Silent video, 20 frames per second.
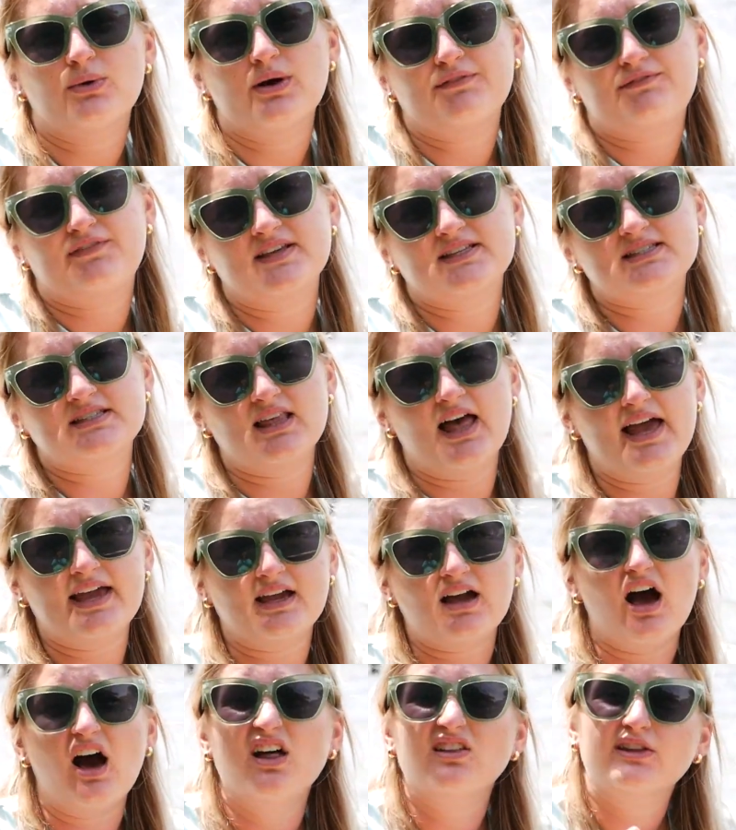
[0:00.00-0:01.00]
So if it's
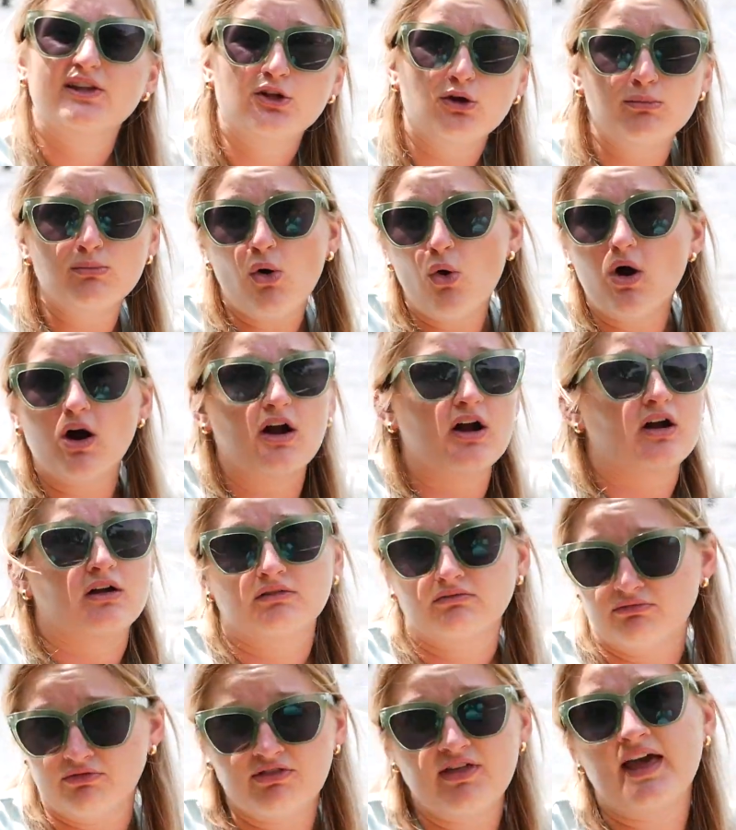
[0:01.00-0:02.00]
like a little
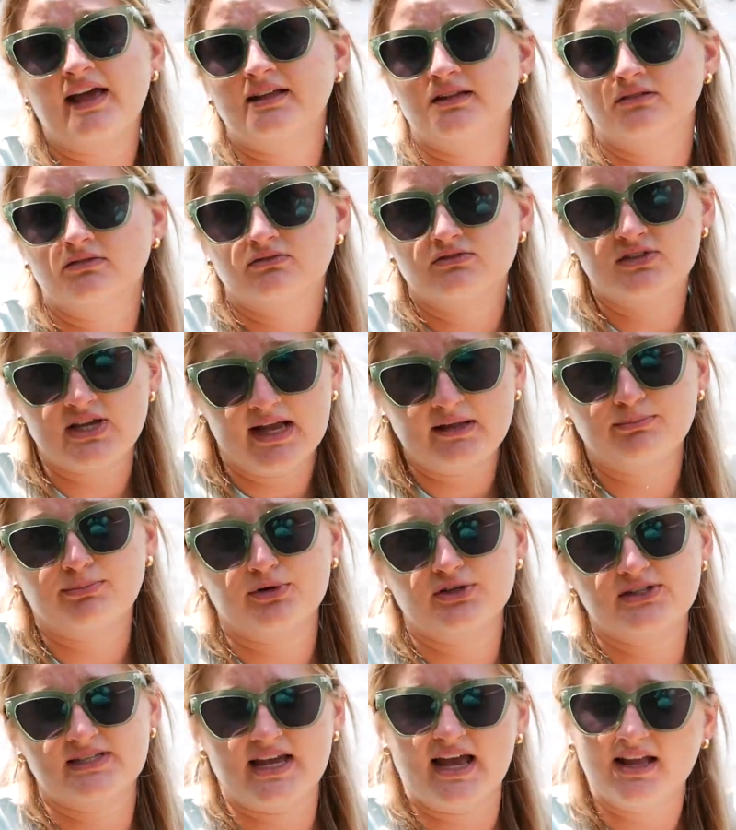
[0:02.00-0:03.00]
more than
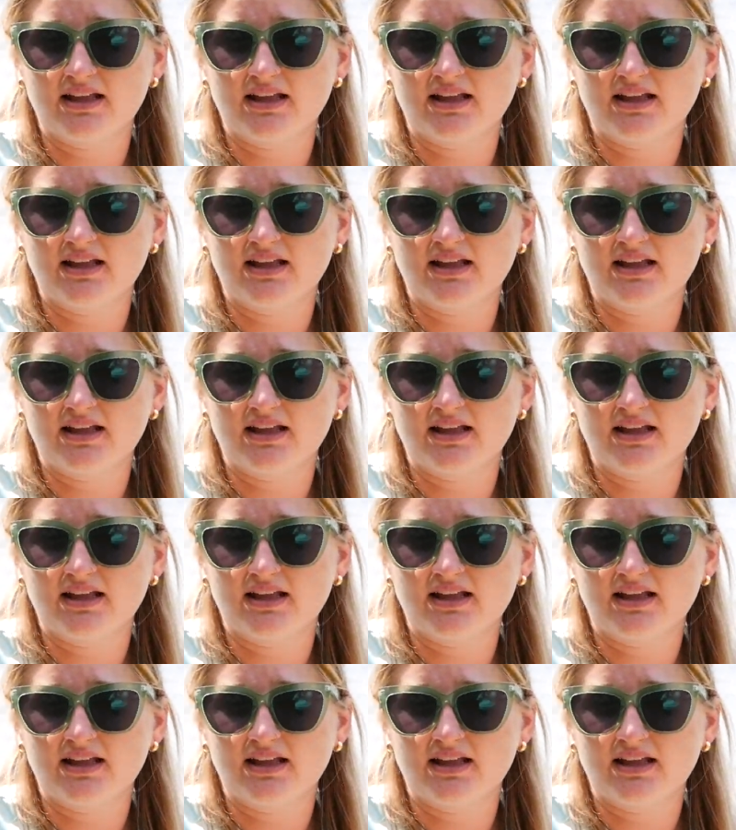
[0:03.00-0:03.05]
10%,